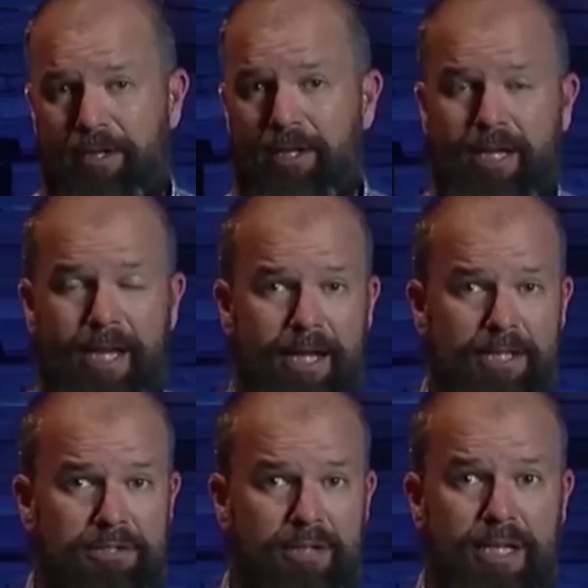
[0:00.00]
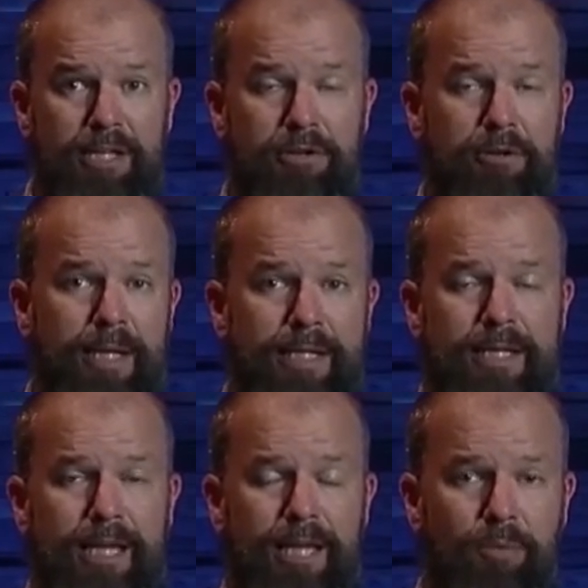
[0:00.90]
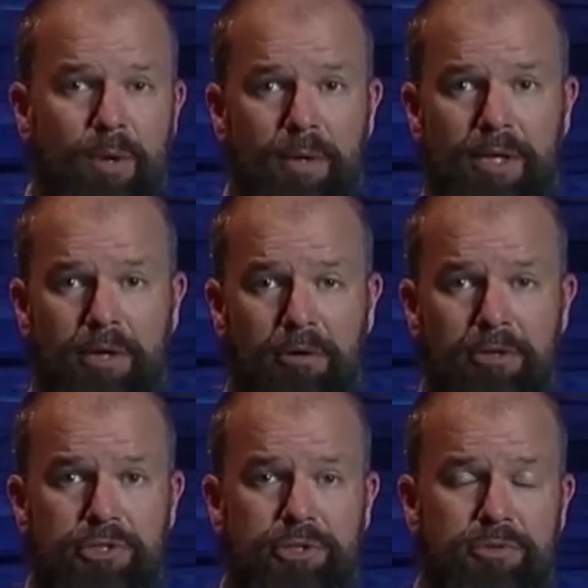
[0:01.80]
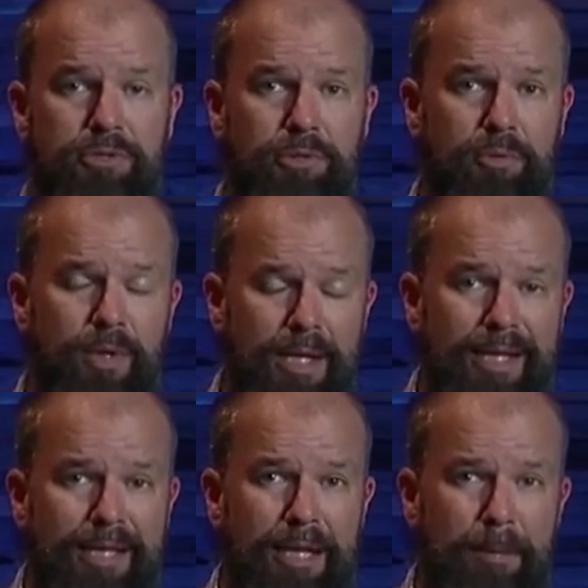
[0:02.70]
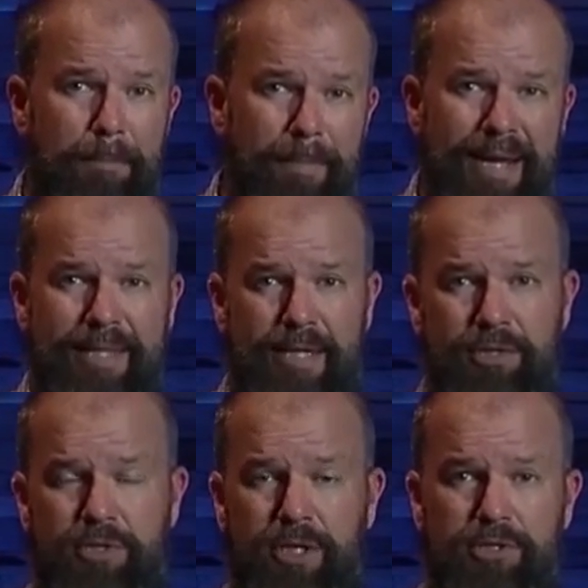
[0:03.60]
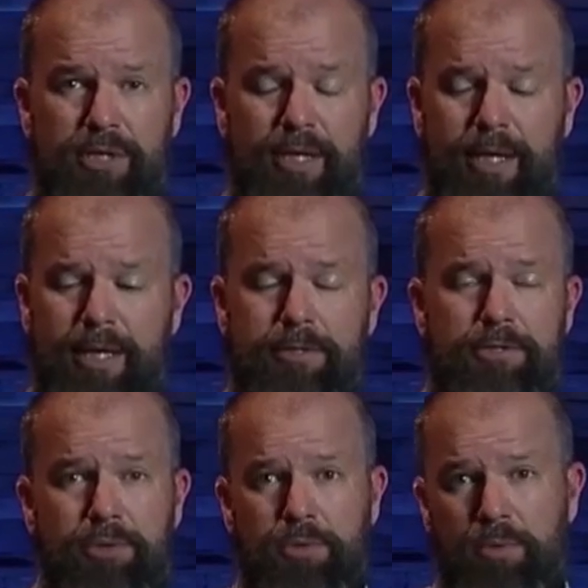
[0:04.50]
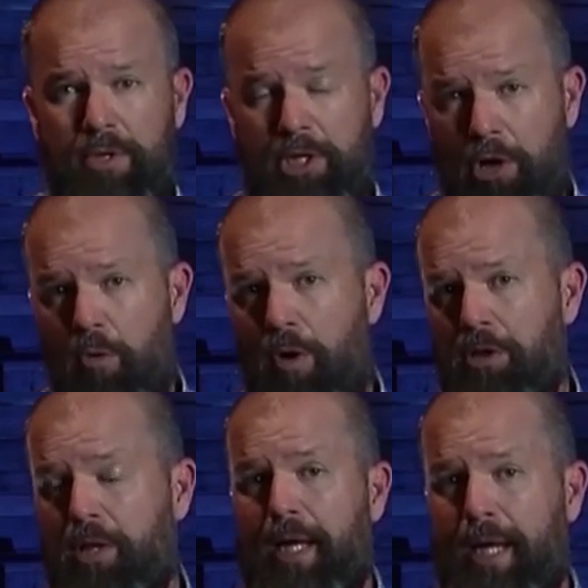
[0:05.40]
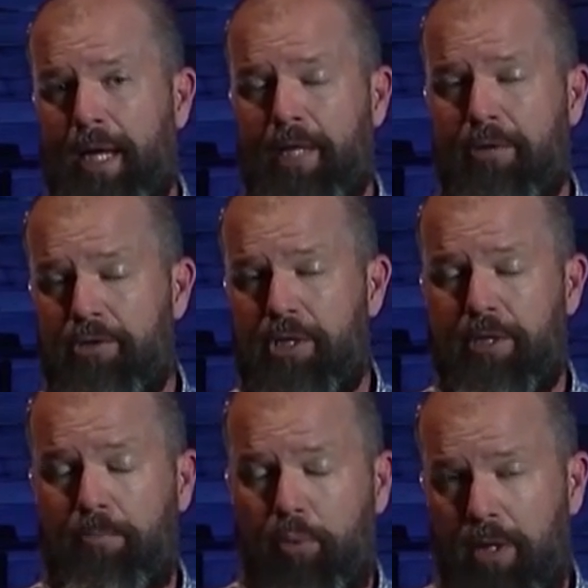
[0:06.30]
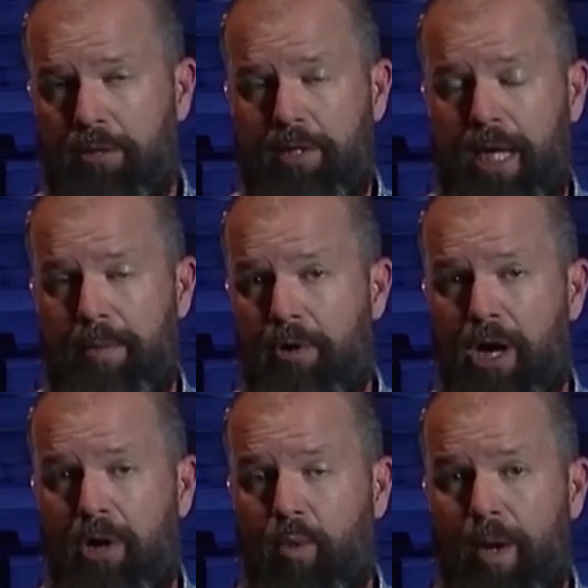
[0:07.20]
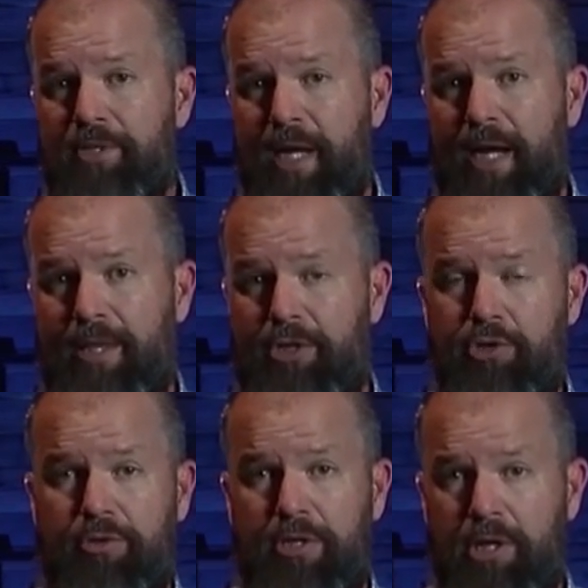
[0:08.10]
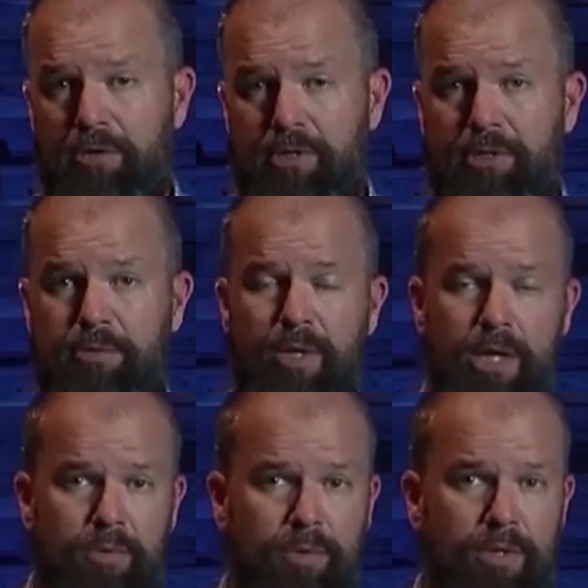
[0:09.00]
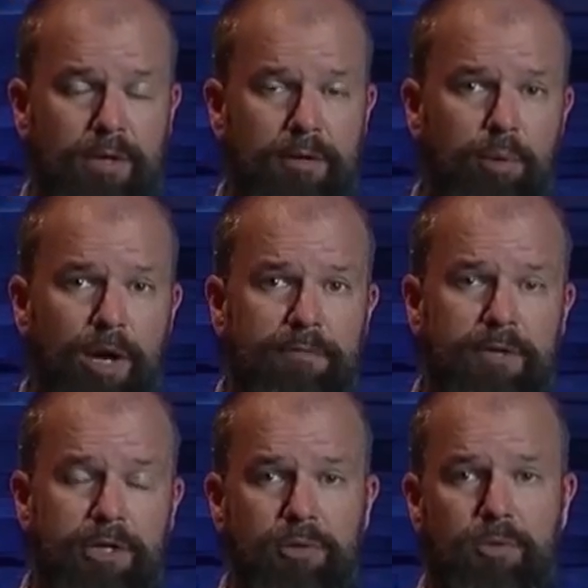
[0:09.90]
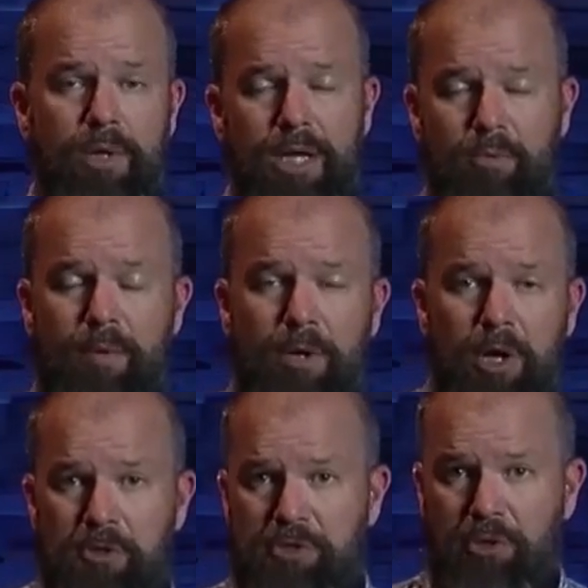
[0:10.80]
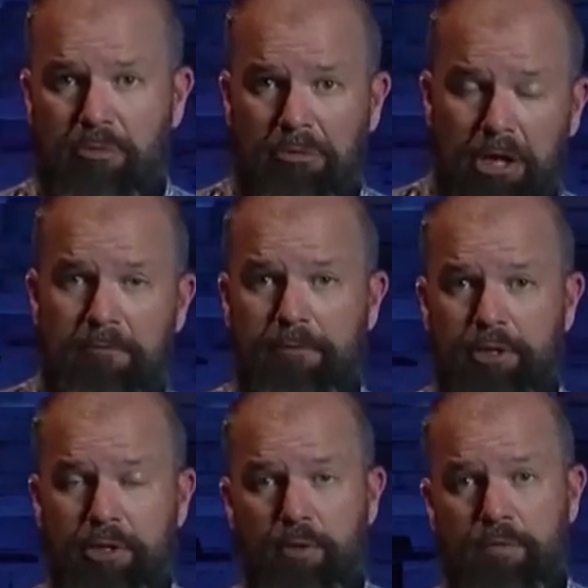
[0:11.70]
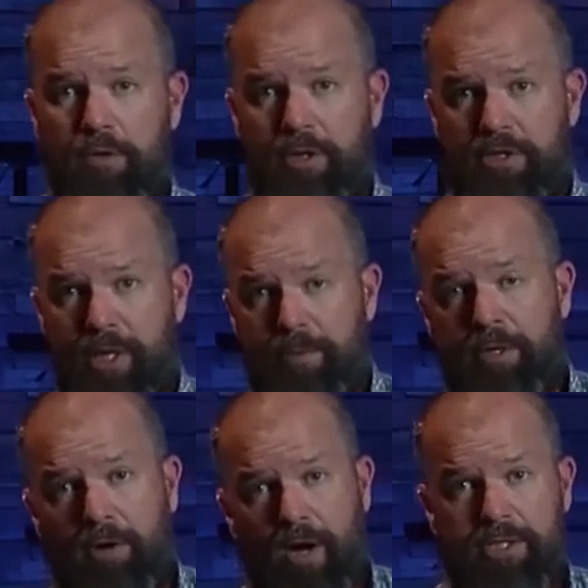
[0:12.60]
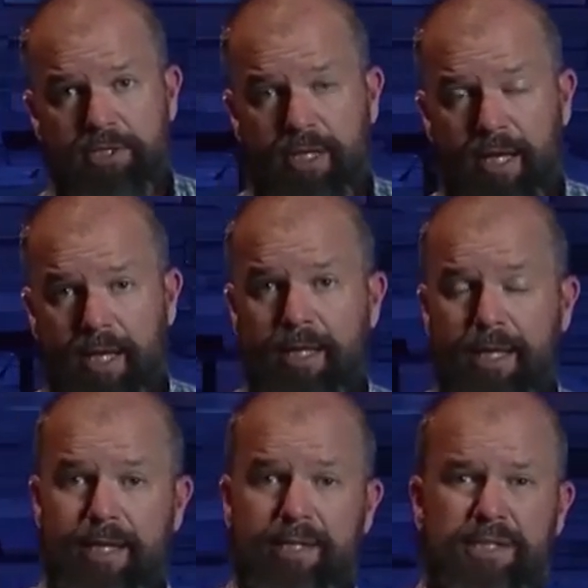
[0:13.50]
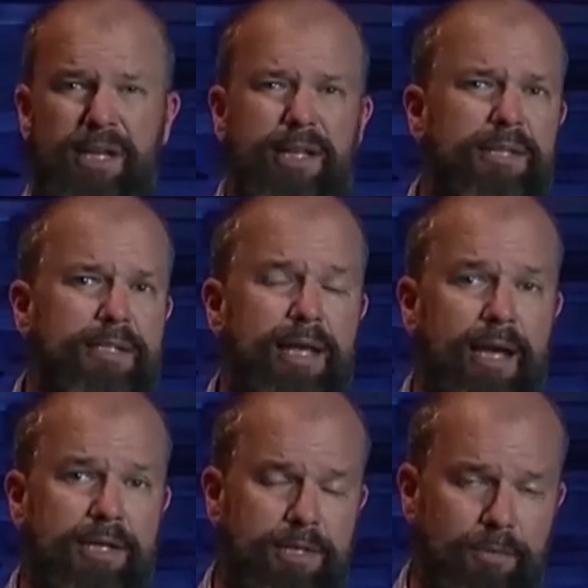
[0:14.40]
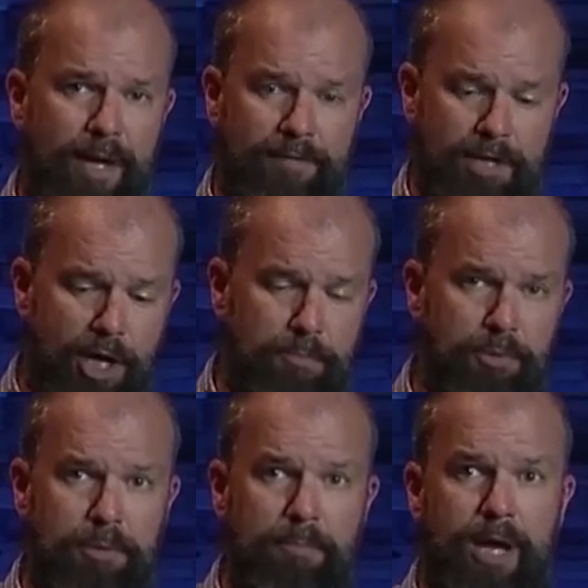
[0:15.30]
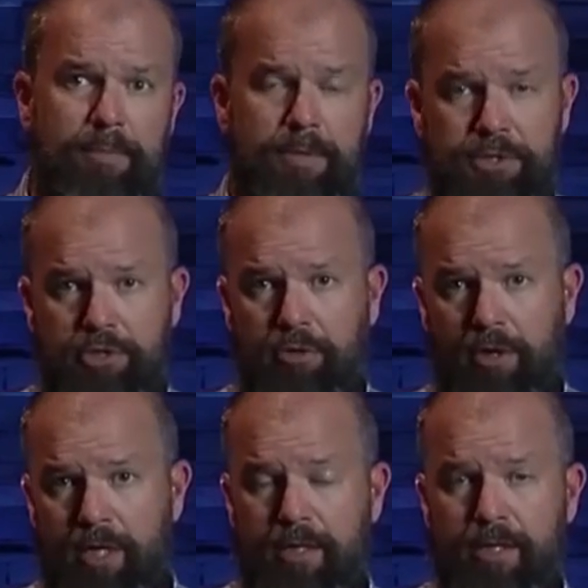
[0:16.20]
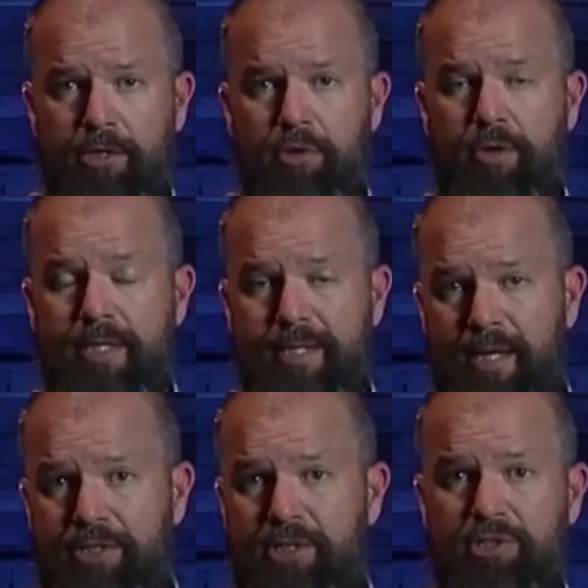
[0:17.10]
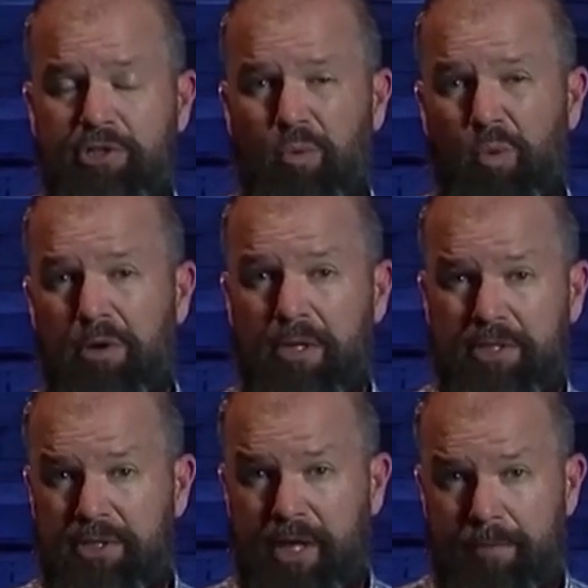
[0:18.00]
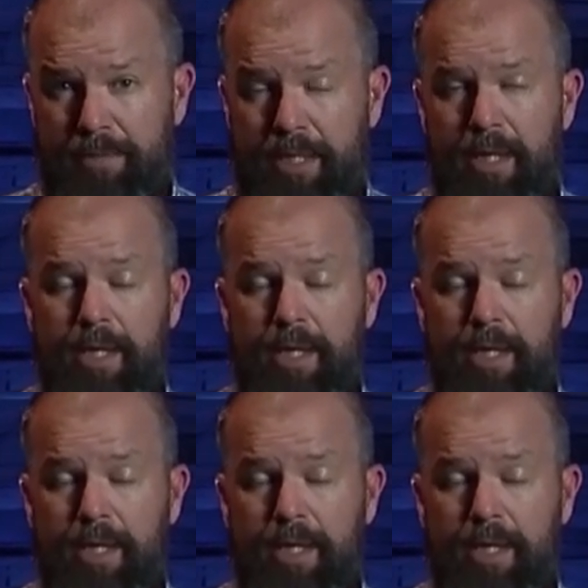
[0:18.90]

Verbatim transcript: felt like God is leading you to make today, we would encourage you to uh, make that decision and to go online. There's a prayer tab on our website that you can go to. We'd love to pray for you. We would also love for you, if you accepted Christ today, to send us a text. We have a number at the bottom of the screen that you can text us the word accept